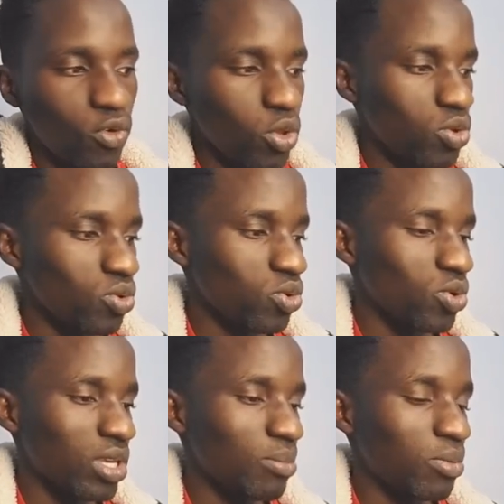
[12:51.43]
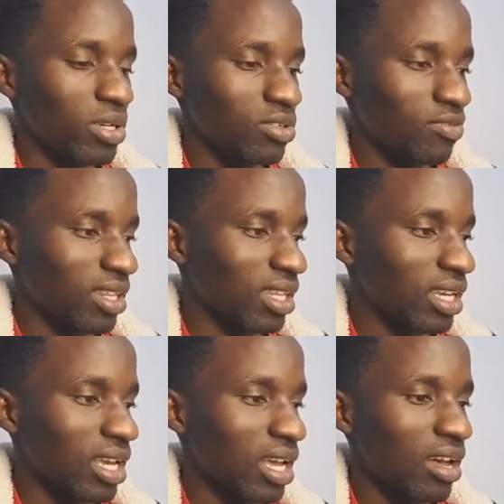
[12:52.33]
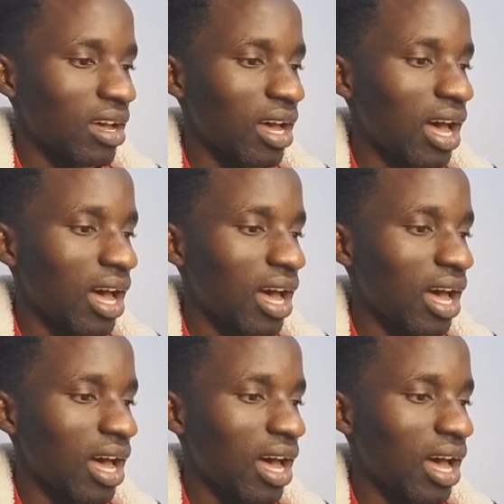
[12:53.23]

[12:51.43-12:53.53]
you, you keep it over there.